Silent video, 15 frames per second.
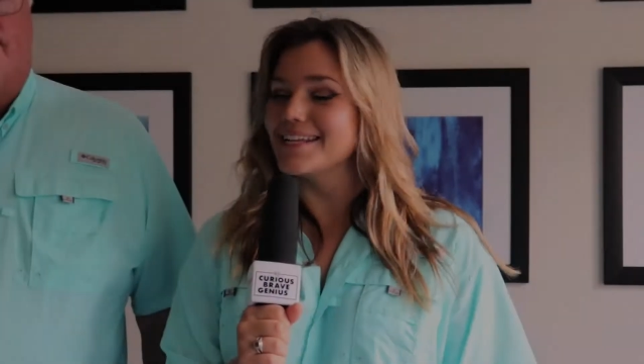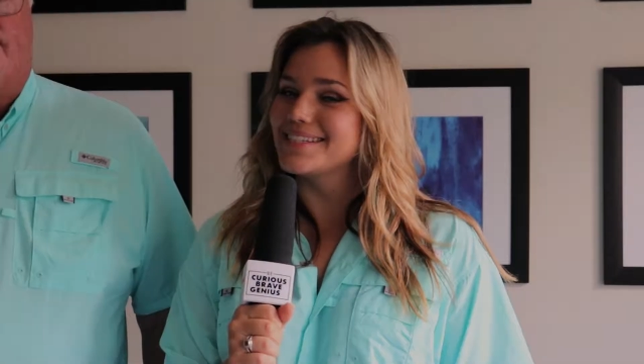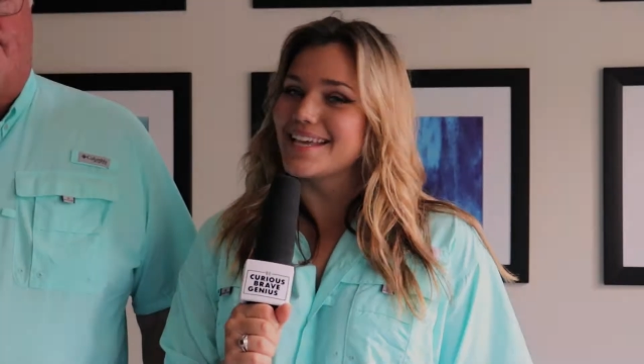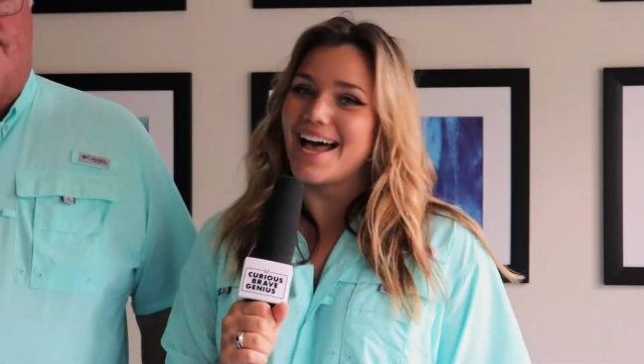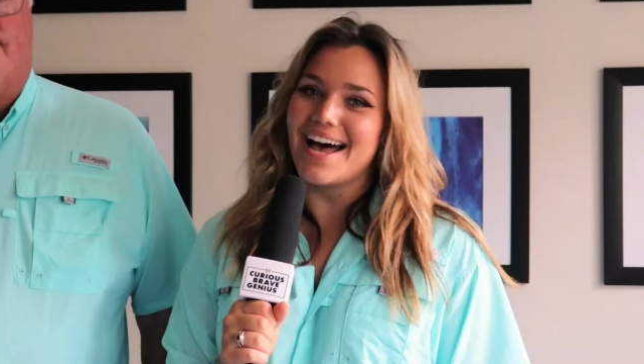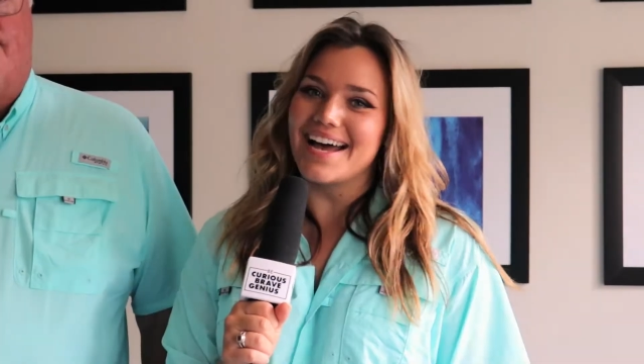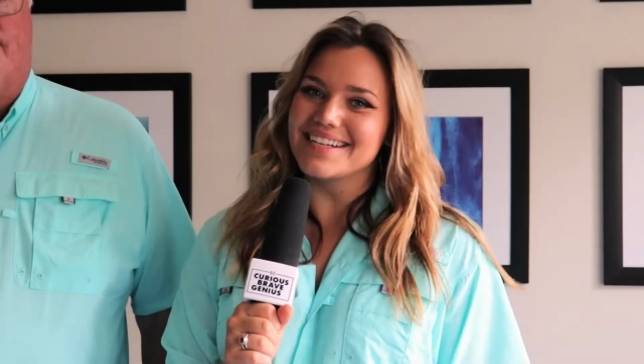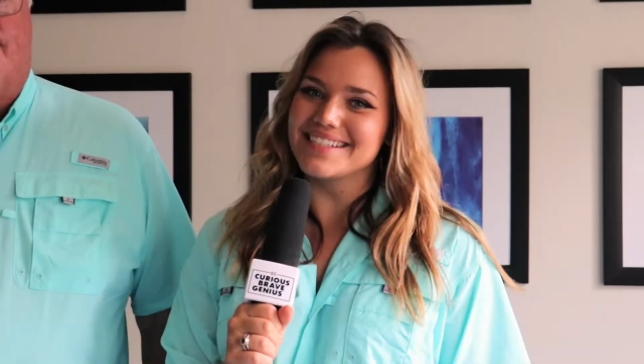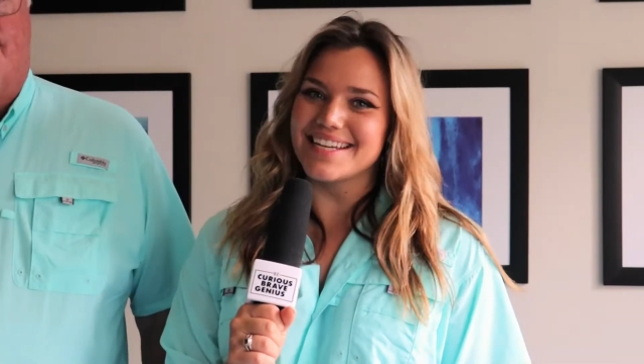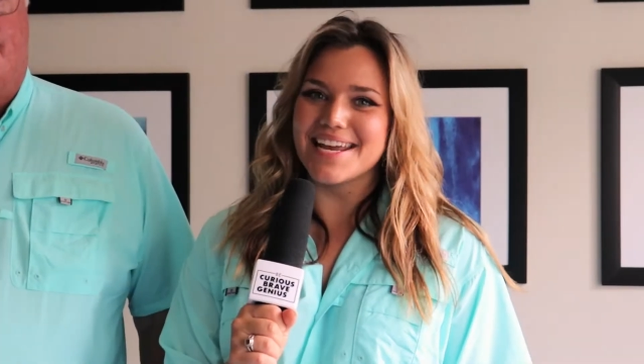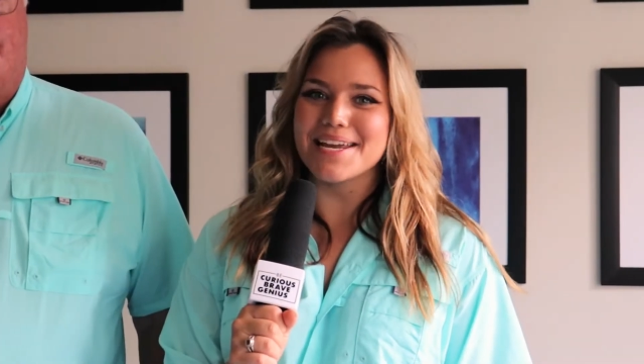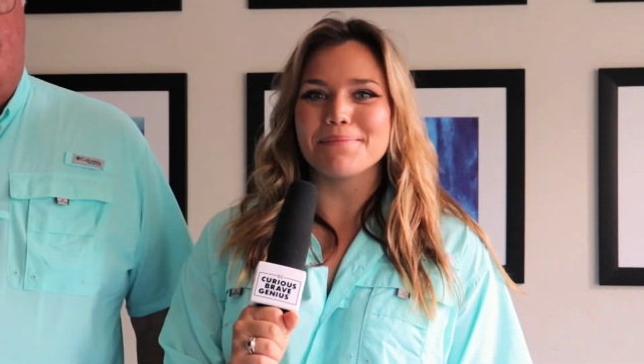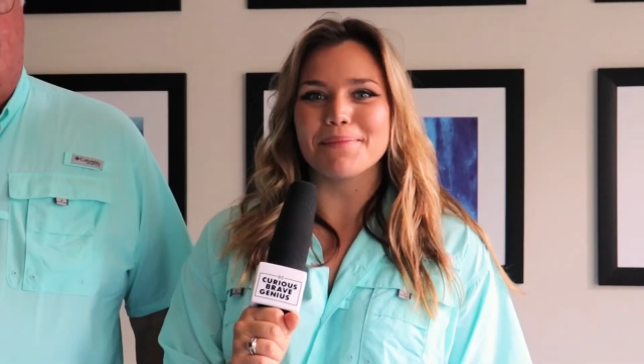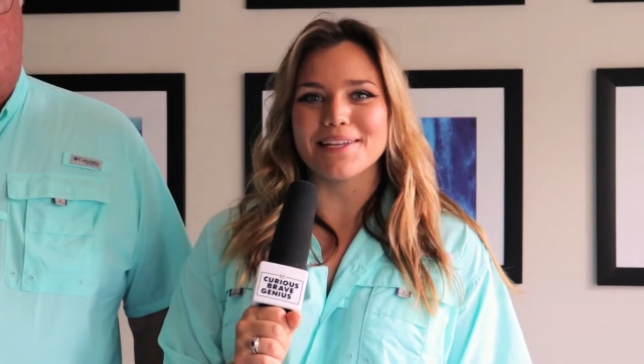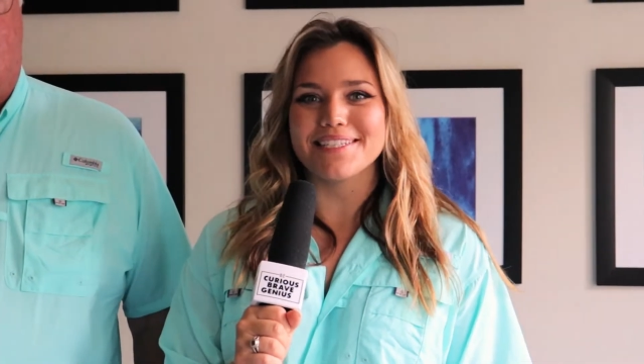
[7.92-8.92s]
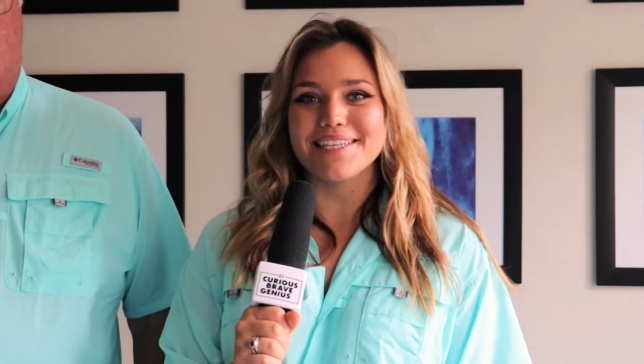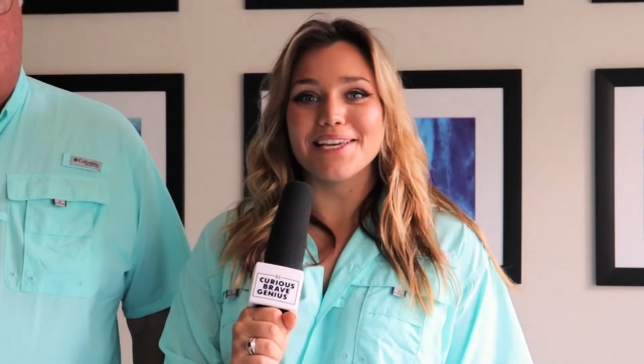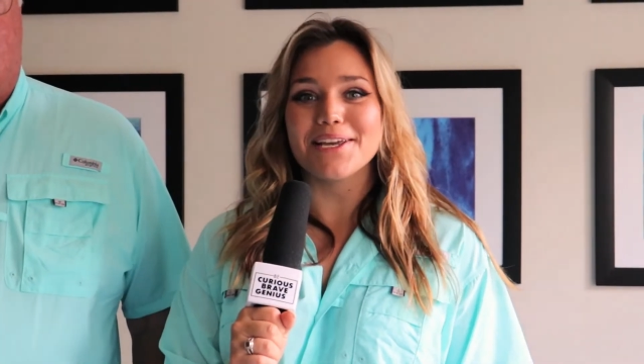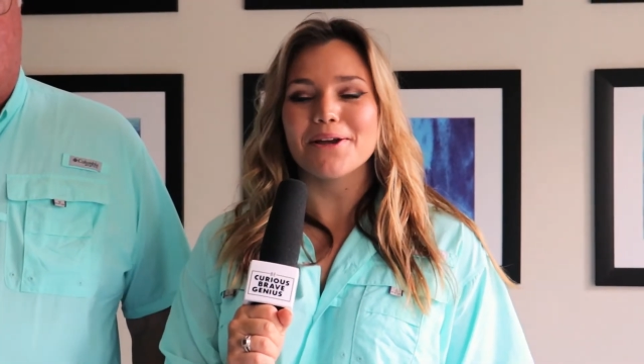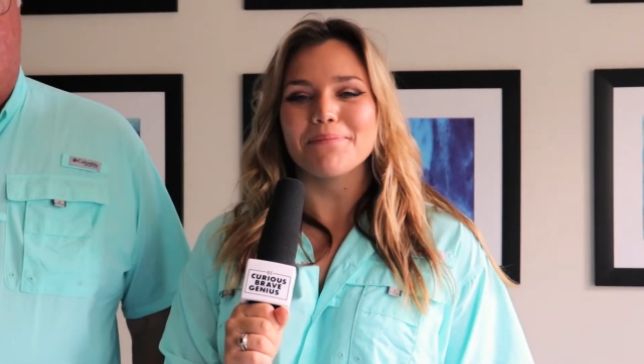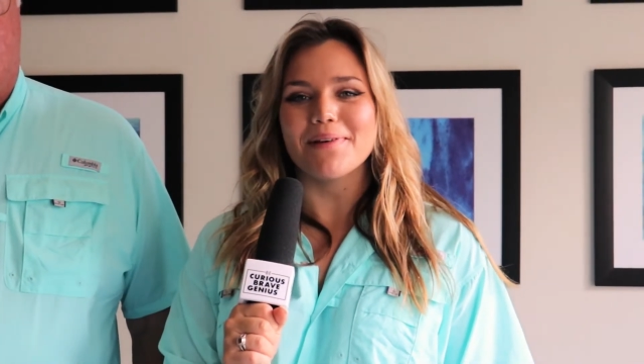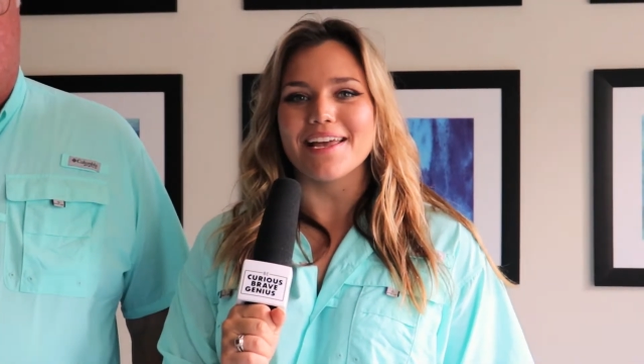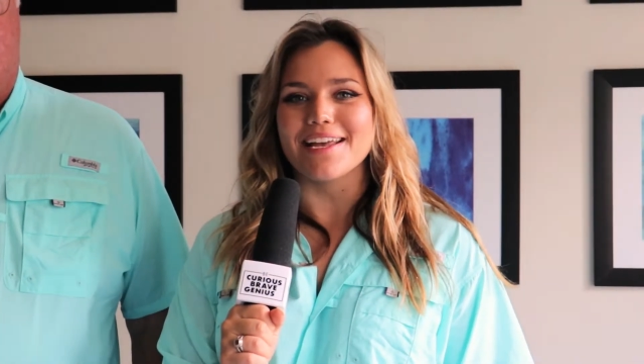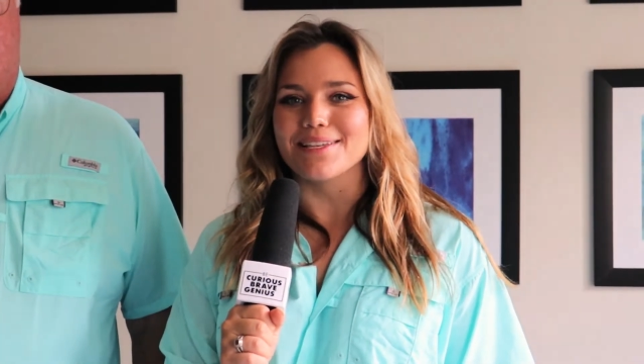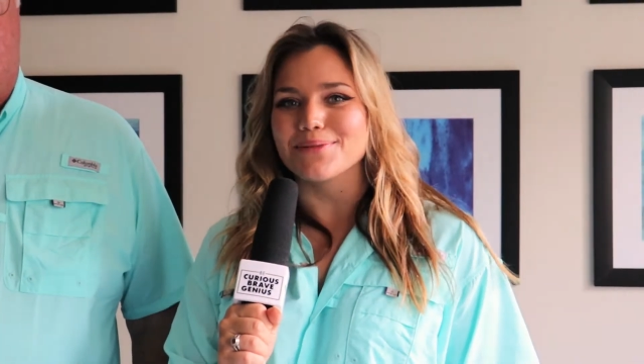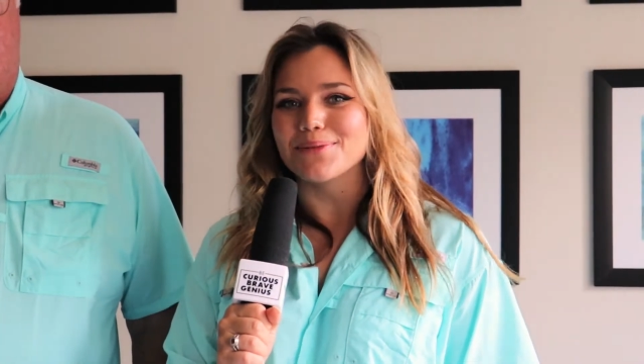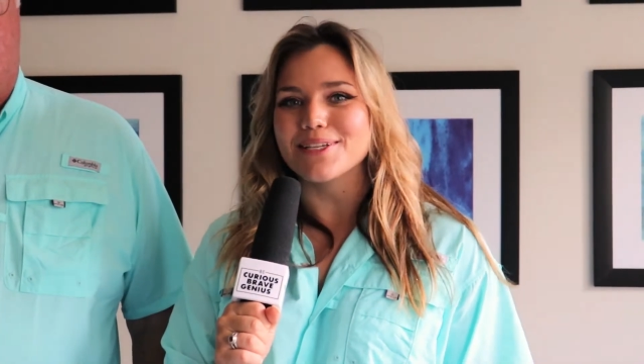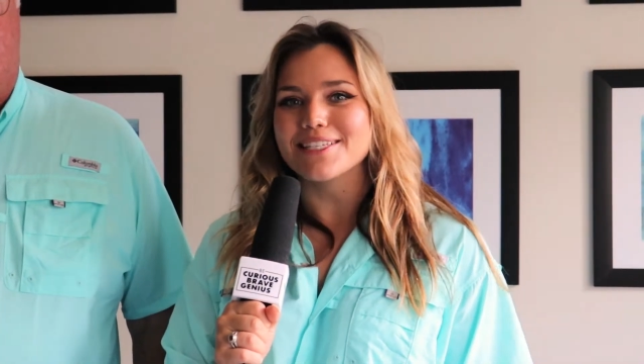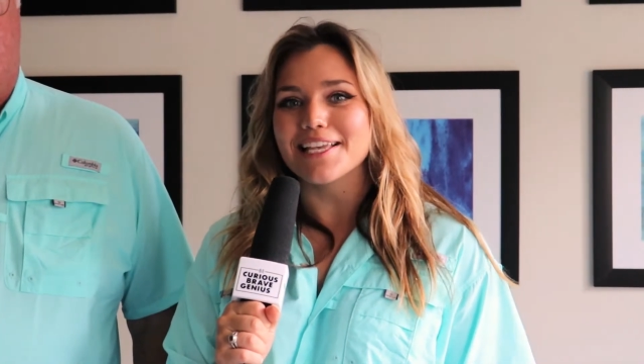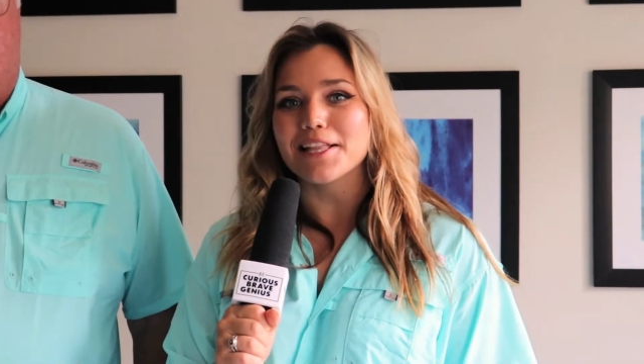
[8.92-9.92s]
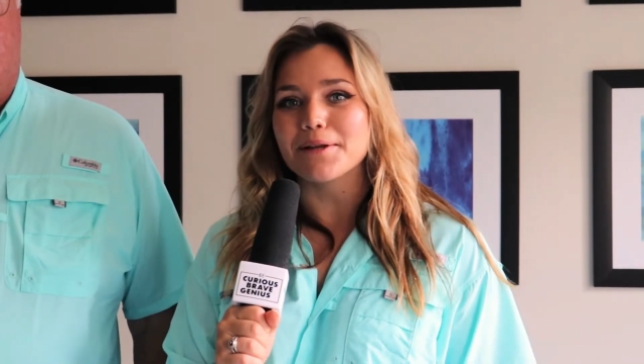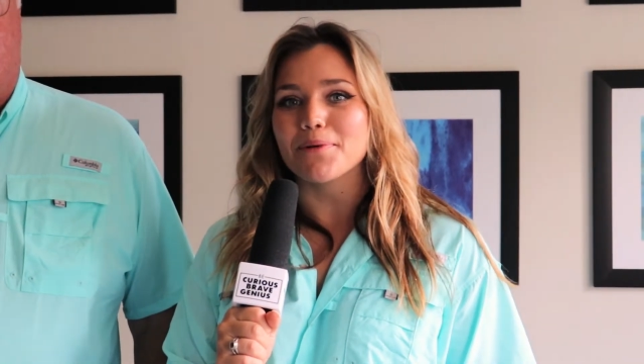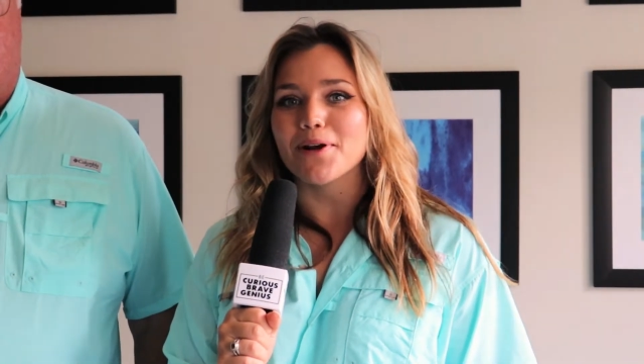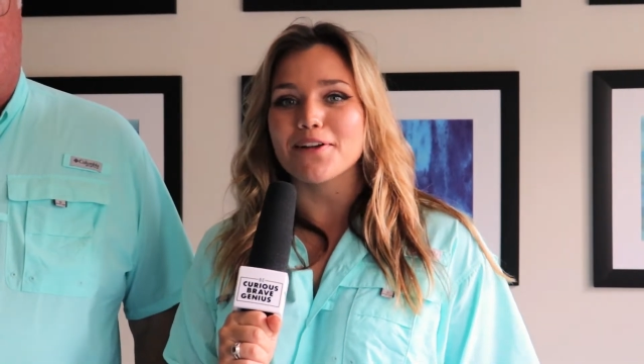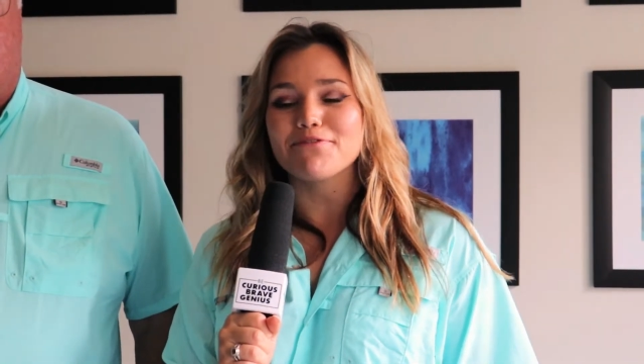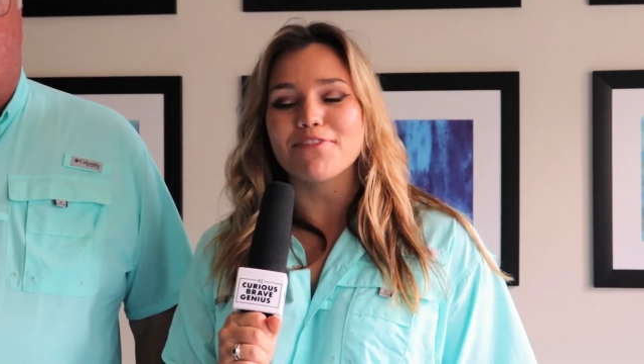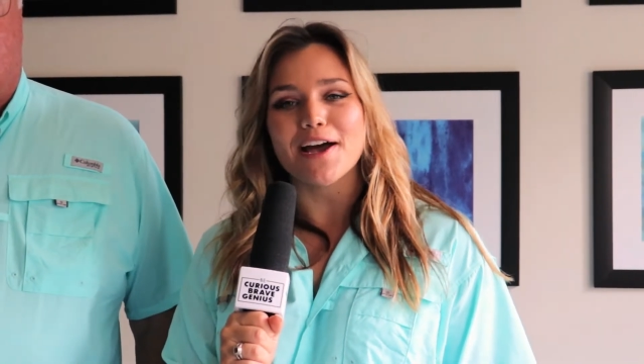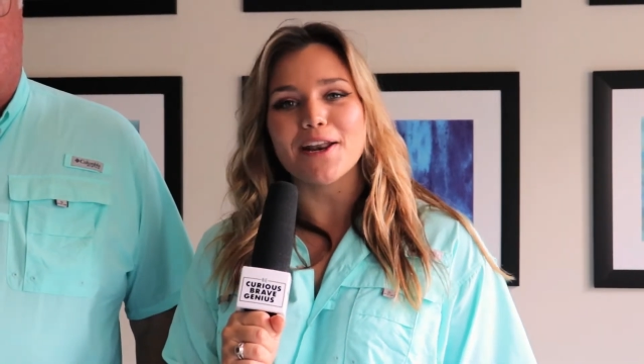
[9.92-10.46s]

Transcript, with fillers: It's a hot day in Montego Bay as we celebrate